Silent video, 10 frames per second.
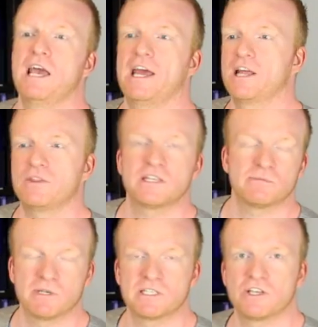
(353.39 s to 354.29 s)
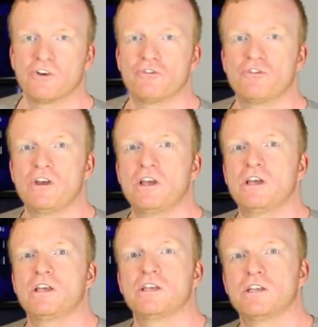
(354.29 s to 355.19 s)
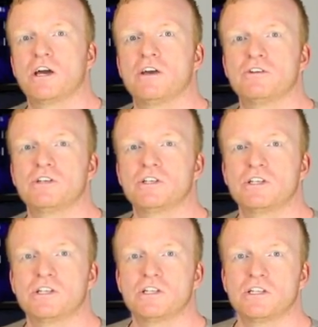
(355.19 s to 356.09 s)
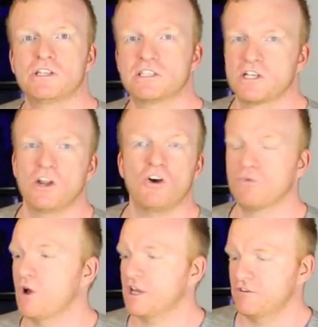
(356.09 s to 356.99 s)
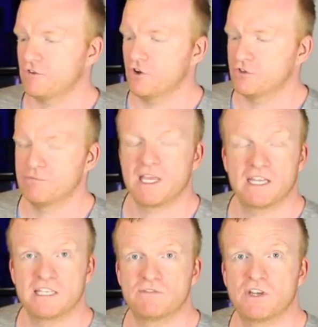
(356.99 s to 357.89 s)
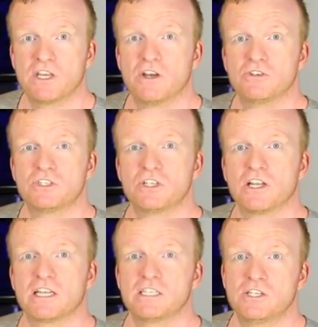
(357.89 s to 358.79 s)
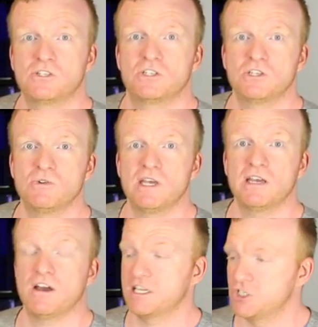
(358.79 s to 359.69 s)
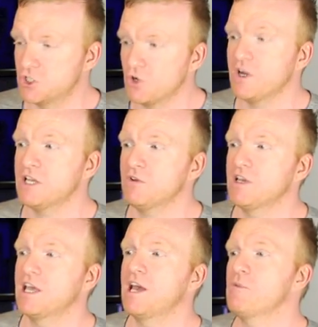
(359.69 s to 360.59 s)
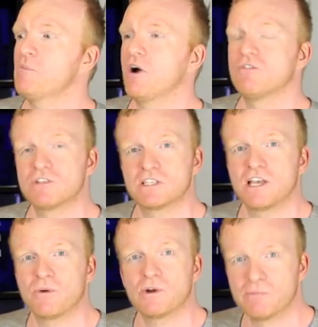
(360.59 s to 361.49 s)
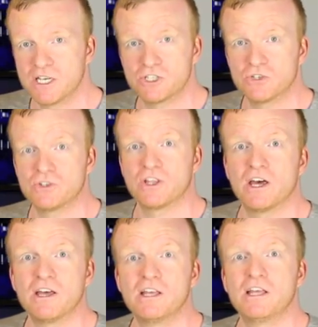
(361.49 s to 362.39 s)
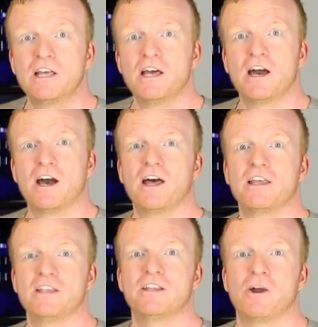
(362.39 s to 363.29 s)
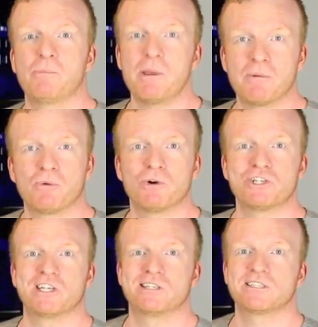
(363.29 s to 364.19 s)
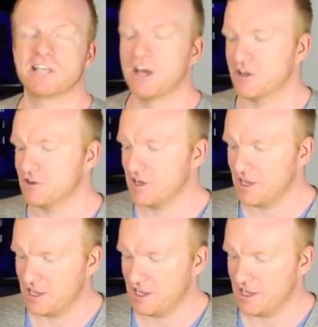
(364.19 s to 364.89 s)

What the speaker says: and I think to myself, you know, there's a lot of work involved in making these videos. Should I continue to do it? I enjoy doing it, but obviously I want to make sure that you know, people are watching. So